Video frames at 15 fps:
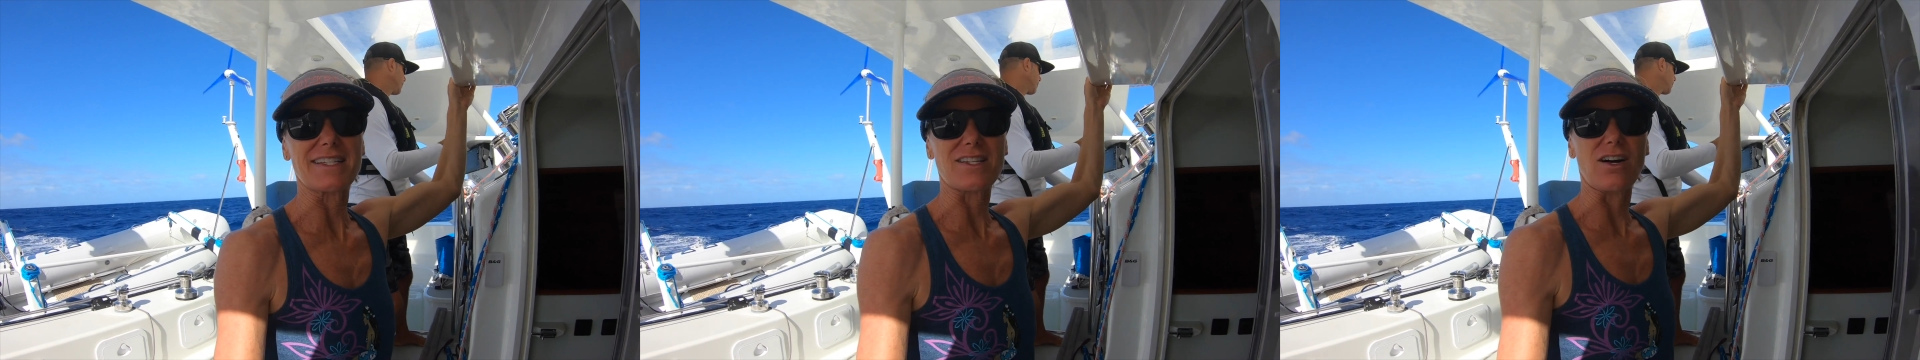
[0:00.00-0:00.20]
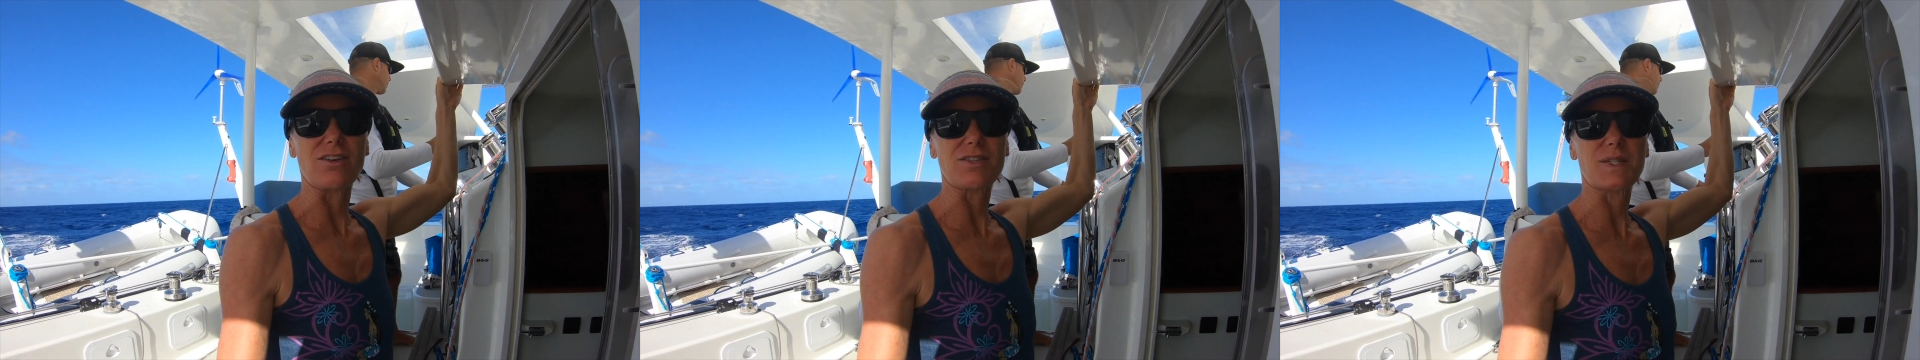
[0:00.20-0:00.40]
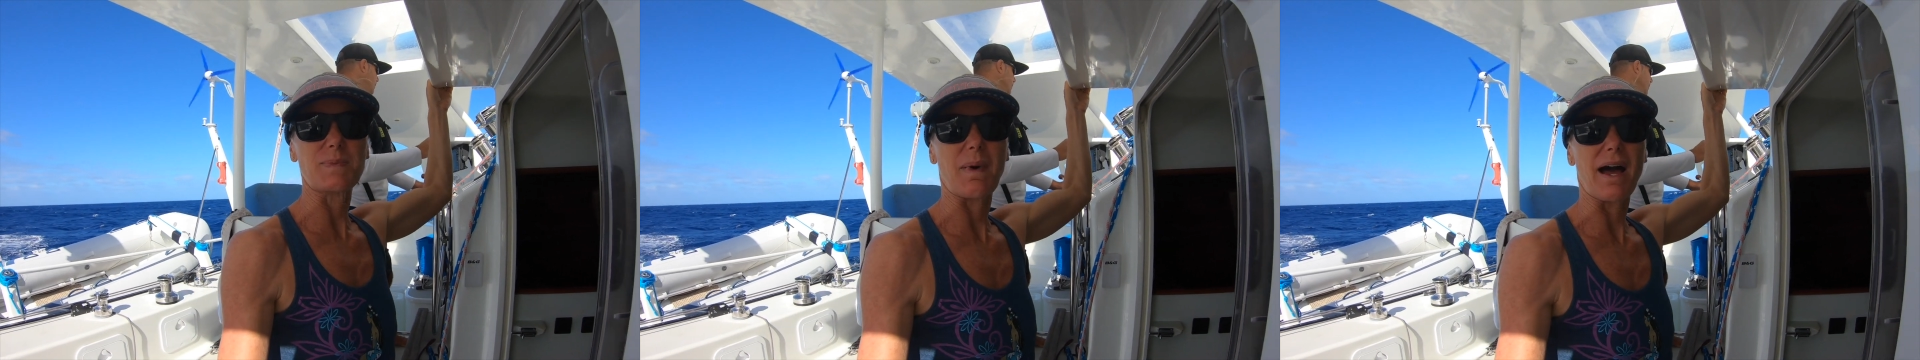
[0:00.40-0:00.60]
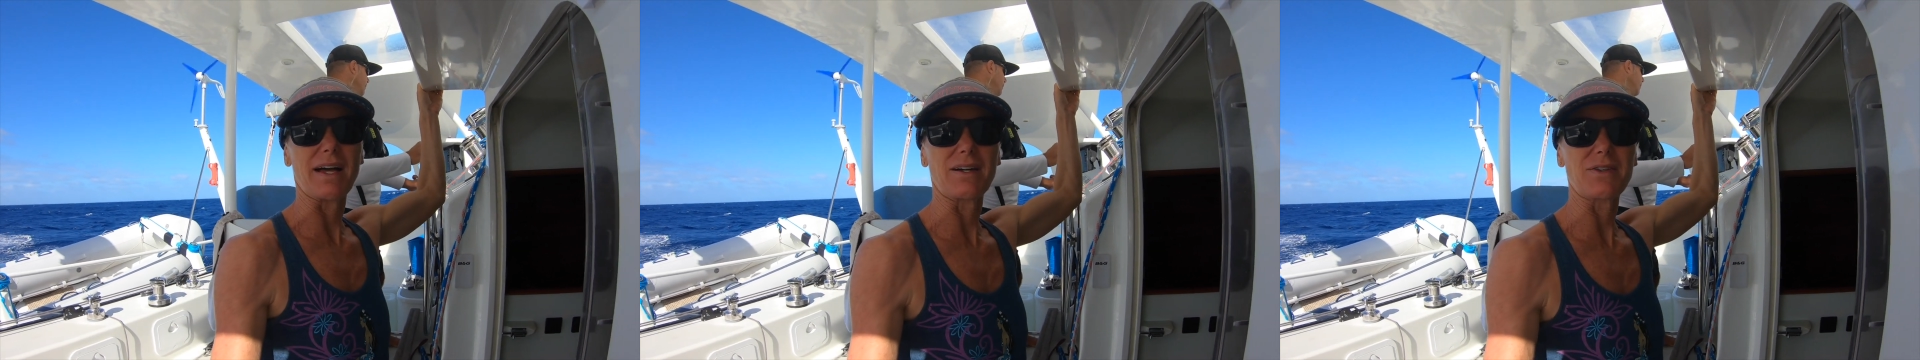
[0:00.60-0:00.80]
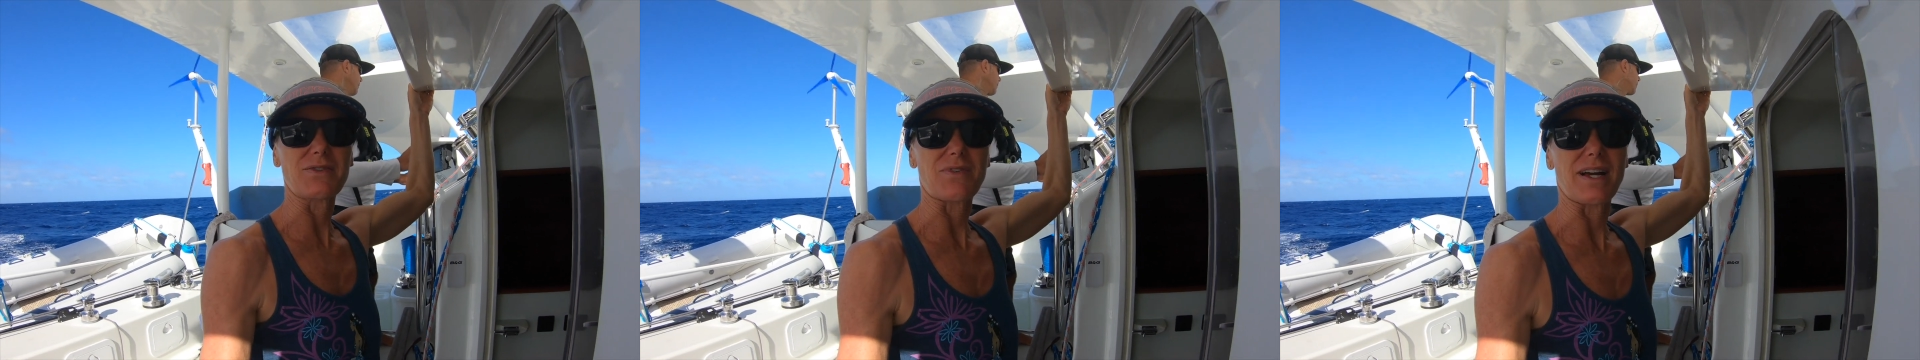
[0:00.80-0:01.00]
is all
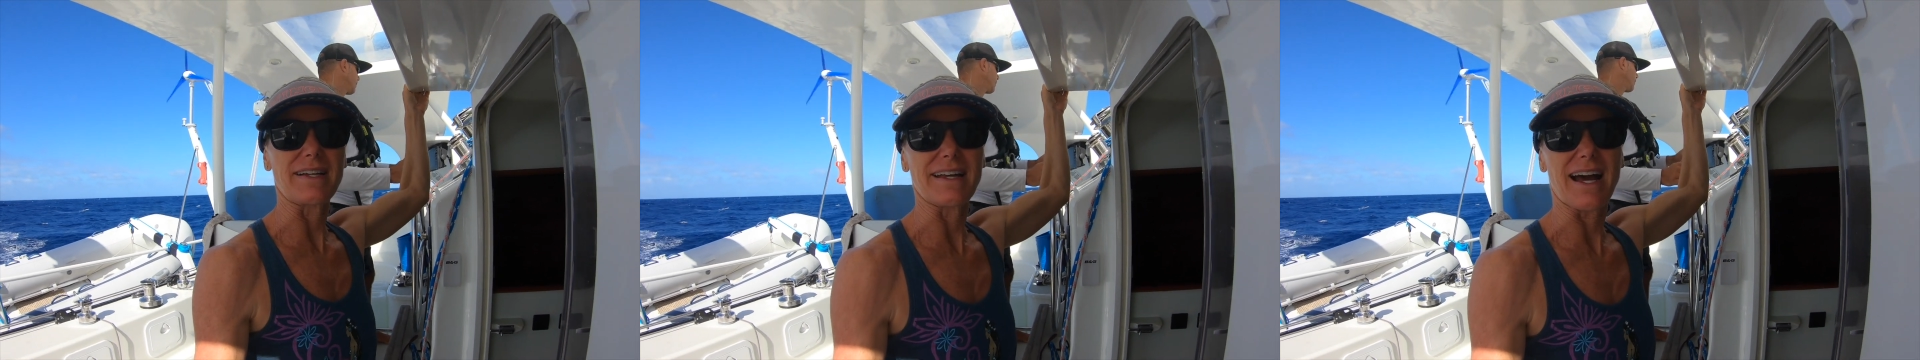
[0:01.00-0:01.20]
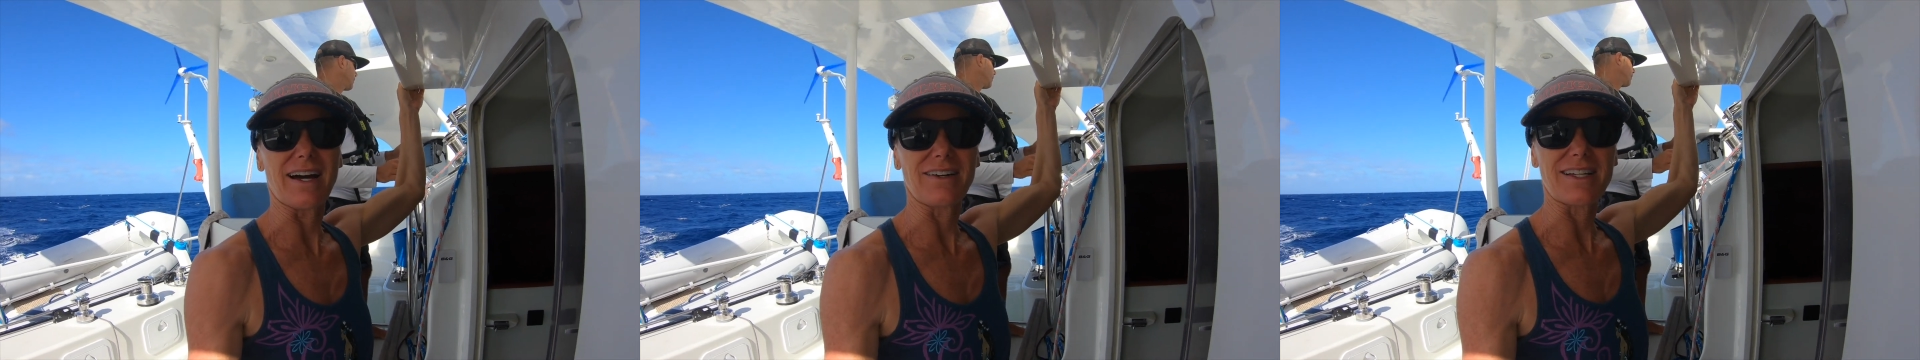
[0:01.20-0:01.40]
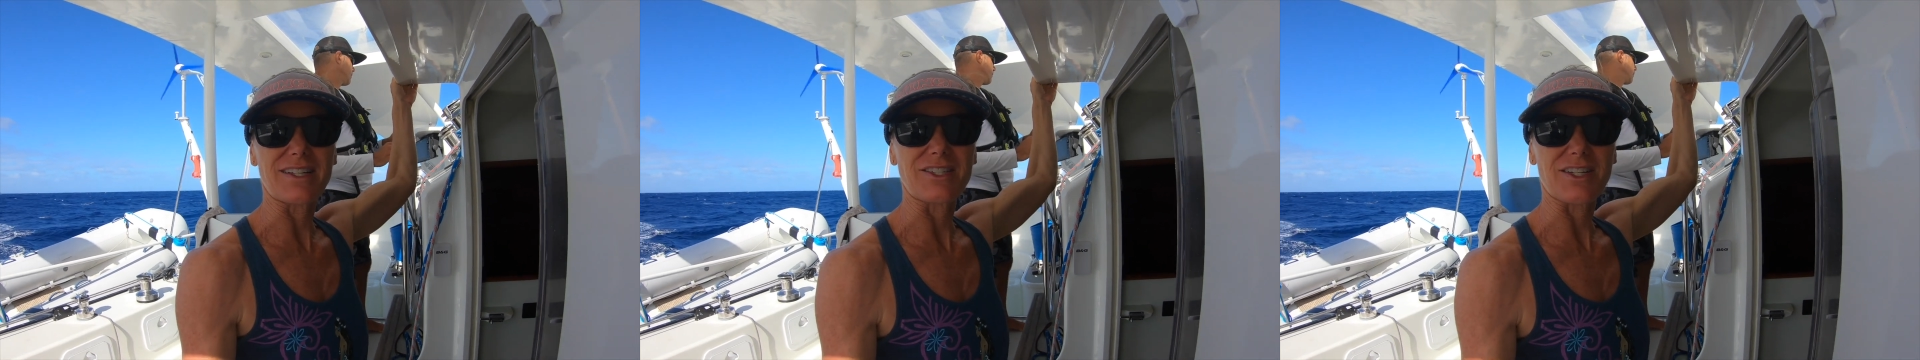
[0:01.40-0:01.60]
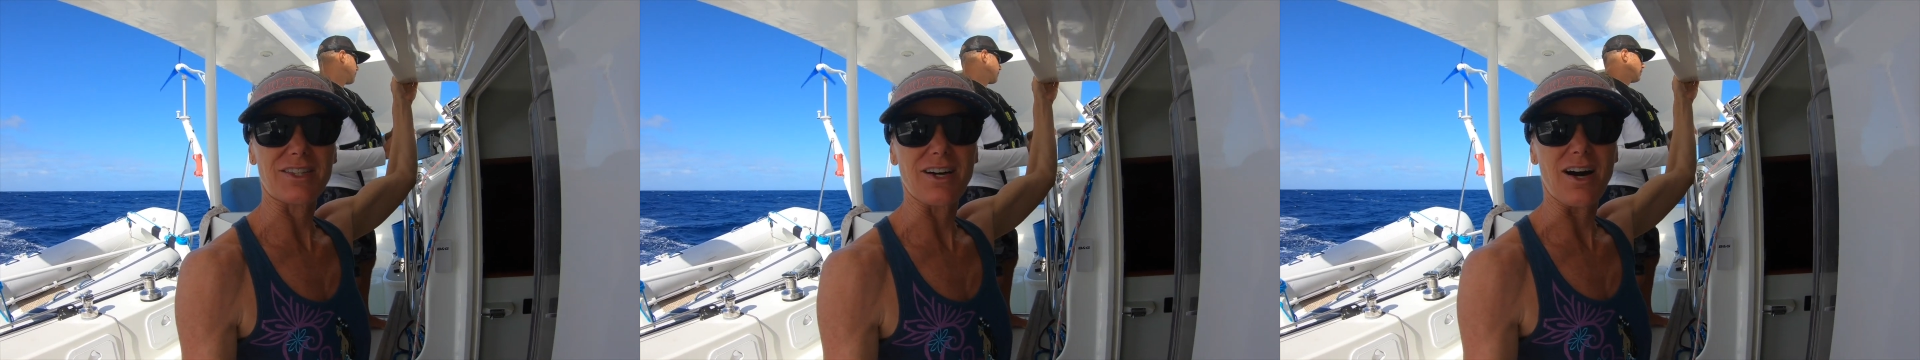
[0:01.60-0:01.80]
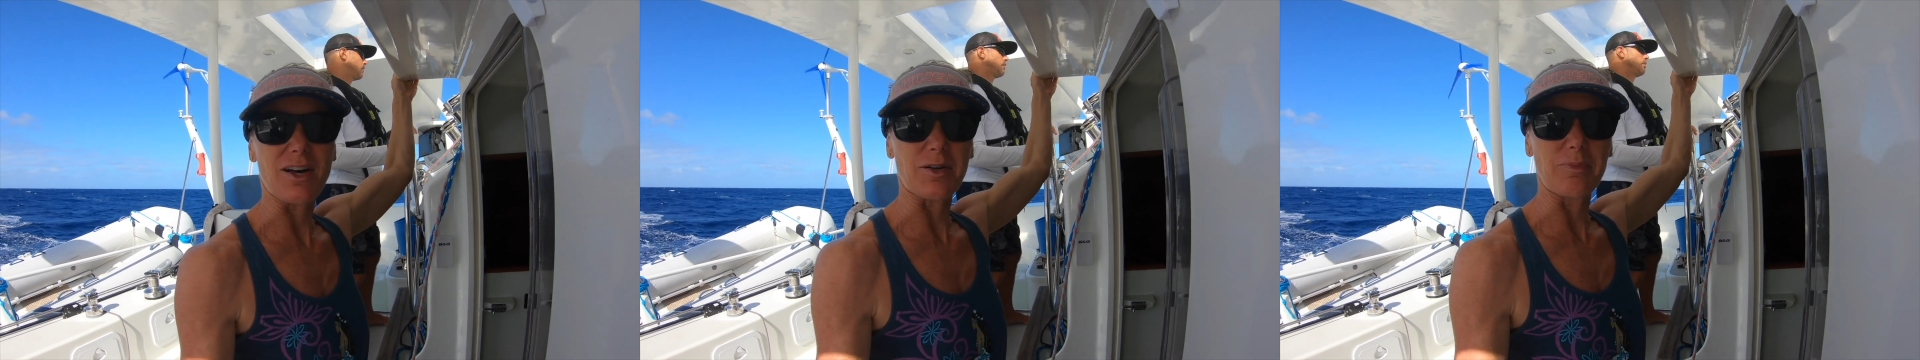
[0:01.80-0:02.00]
smiles right now. He took
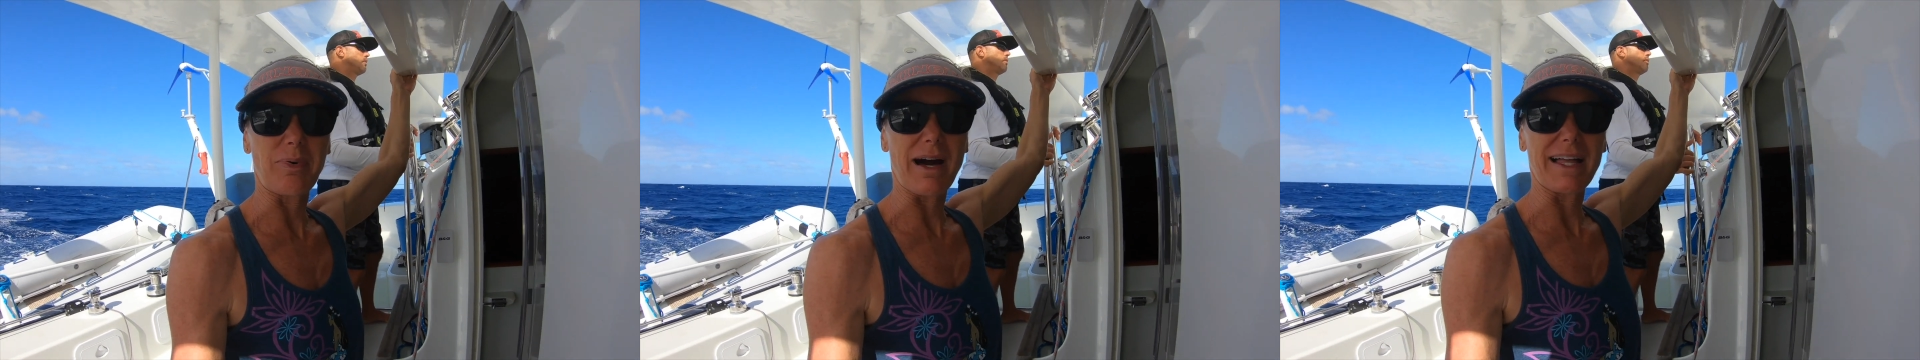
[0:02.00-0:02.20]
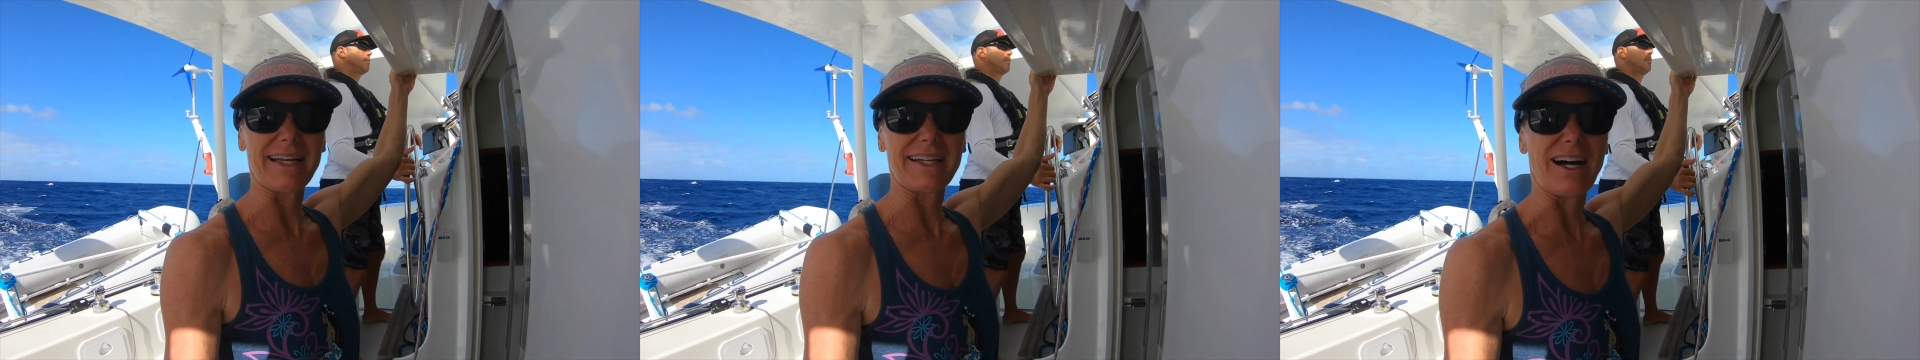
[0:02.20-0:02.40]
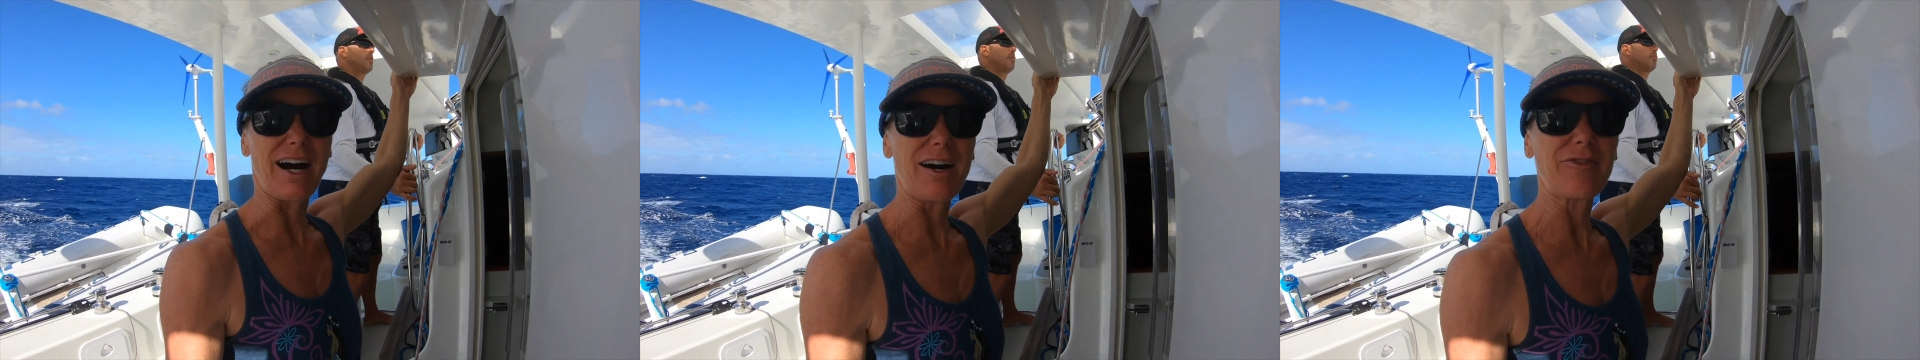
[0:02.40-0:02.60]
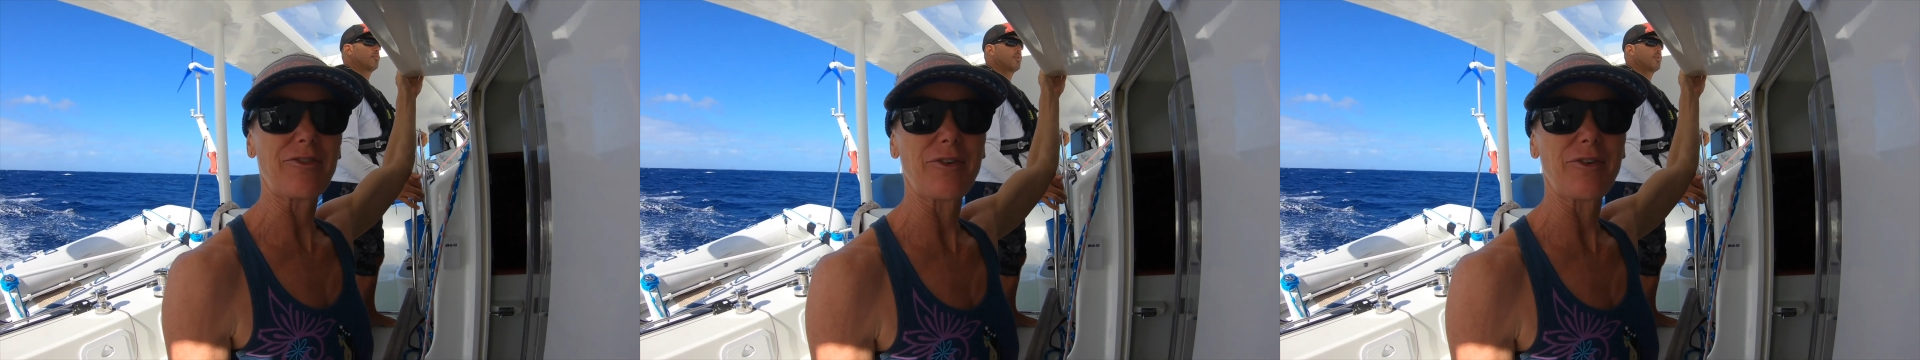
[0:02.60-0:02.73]
the autopilot off.